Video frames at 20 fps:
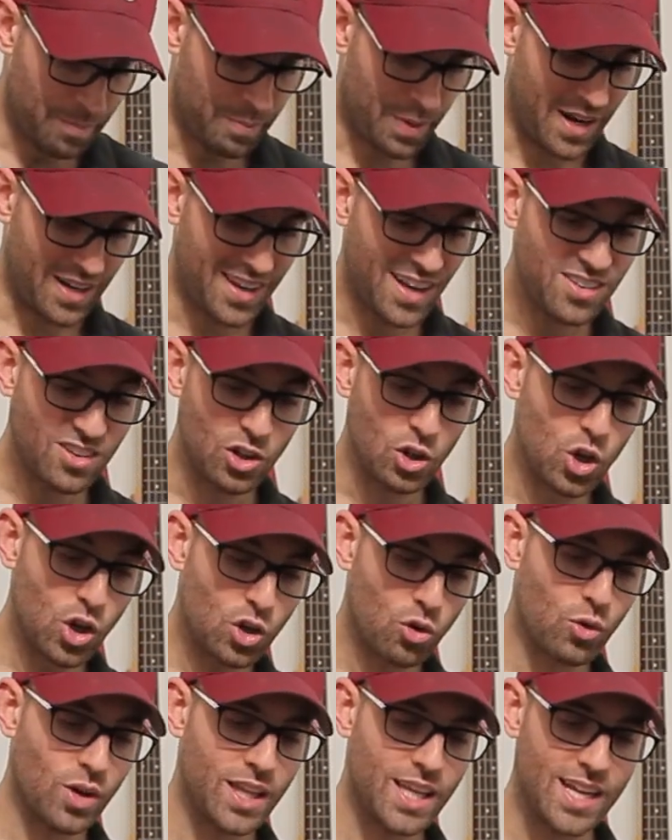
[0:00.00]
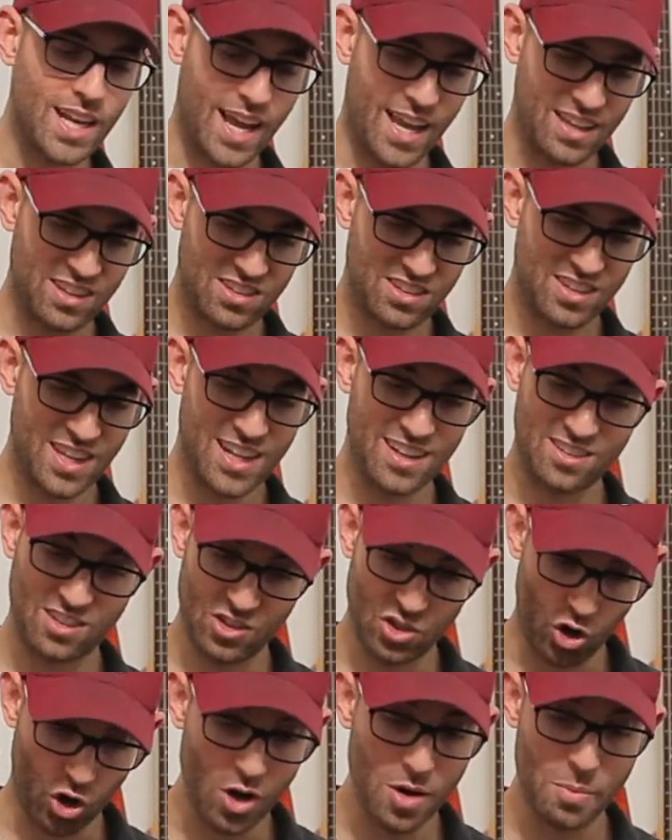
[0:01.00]
But it does look really nice. It's
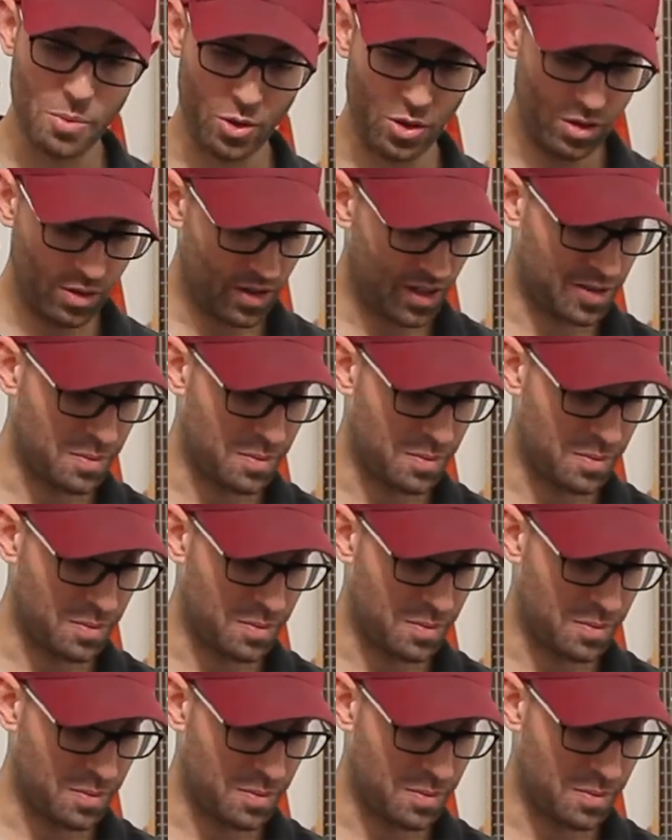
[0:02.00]
durable. It's